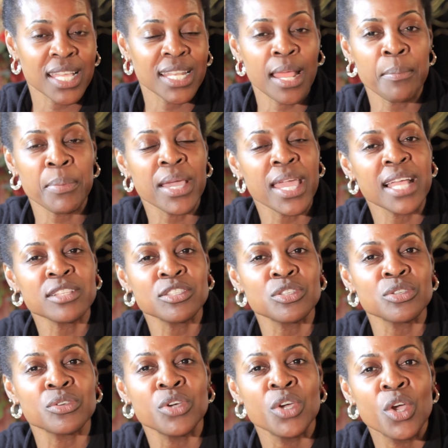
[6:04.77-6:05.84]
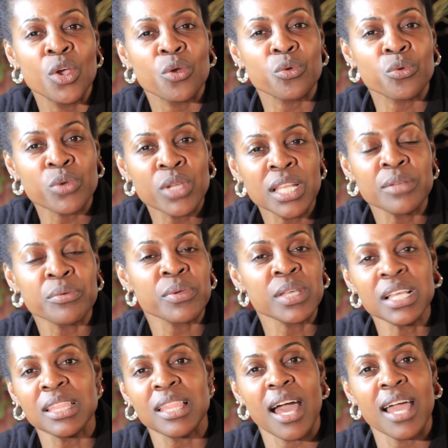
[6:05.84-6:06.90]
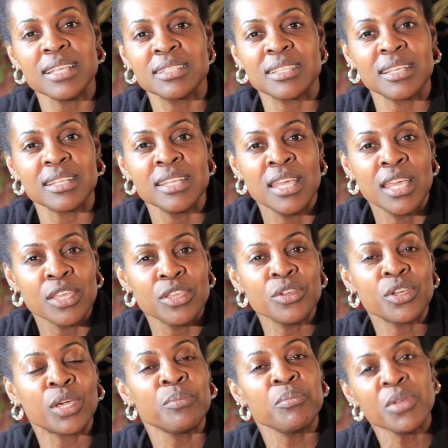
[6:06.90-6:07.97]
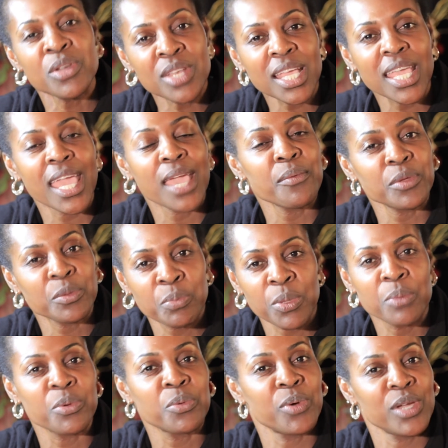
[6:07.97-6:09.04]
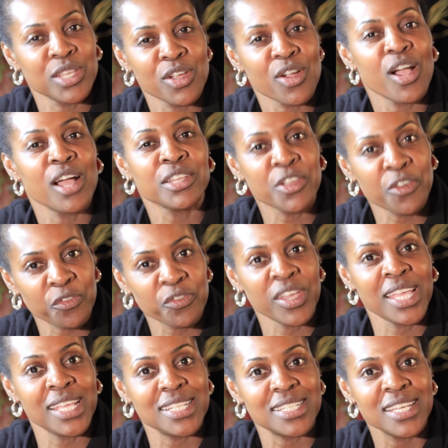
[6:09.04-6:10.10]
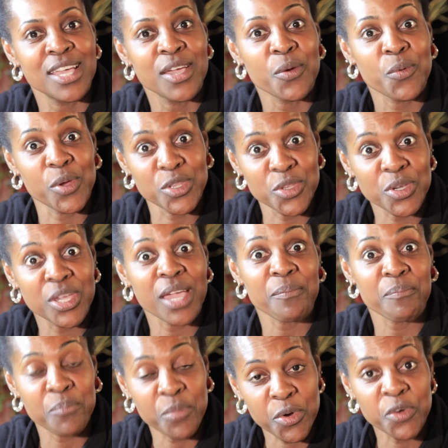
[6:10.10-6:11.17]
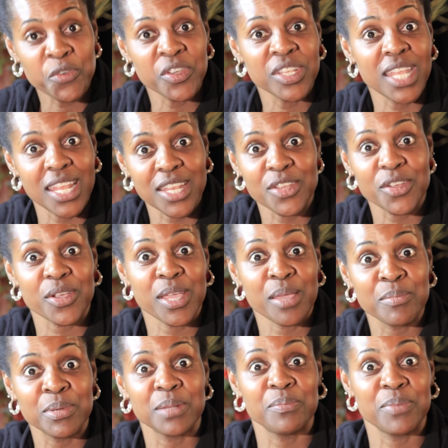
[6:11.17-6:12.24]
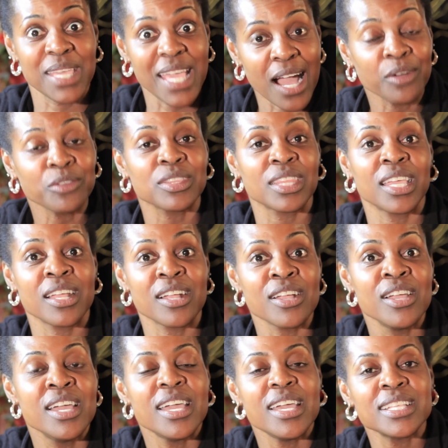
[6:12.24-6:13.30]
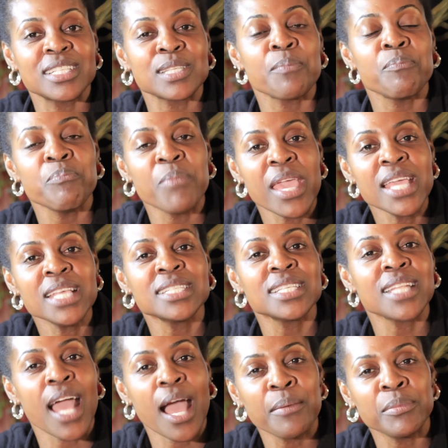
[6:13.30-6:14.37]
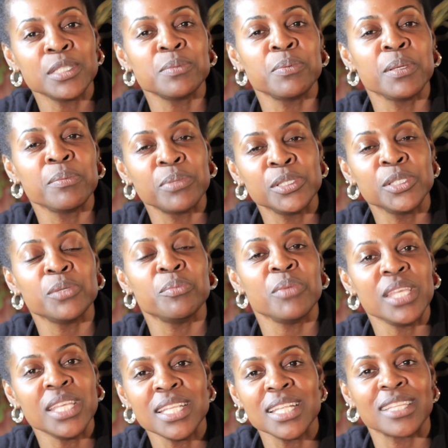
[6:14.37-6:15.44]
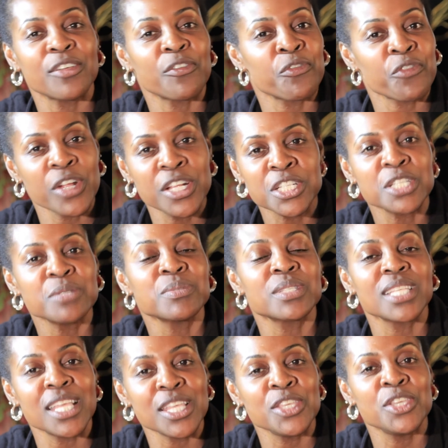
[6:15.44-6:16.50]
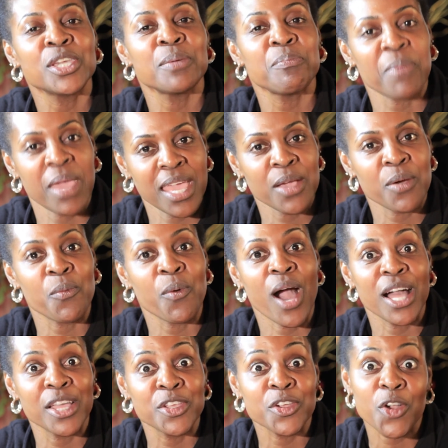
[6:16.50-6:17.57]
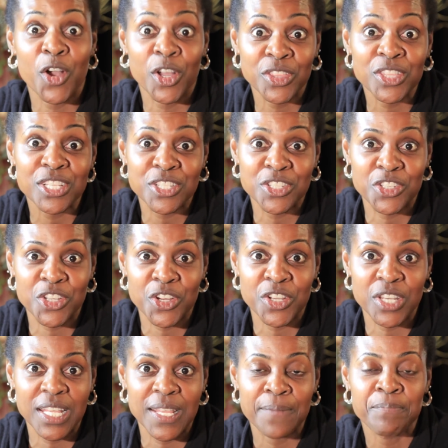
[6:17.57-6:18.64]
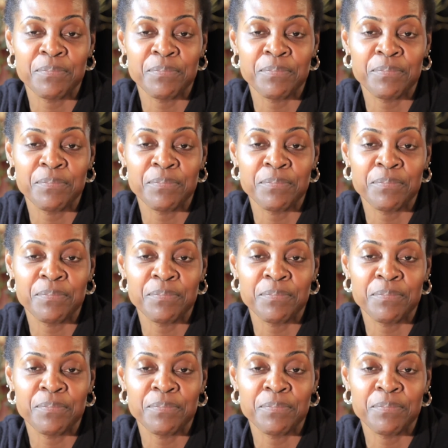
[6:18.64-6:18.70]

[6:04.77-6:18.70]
And I began to really realize that you communicate with people when you're on your feet. When you get moving and you're able to be out there, it's amazing how much people you meet and the friendships that you can make while you're on this journey.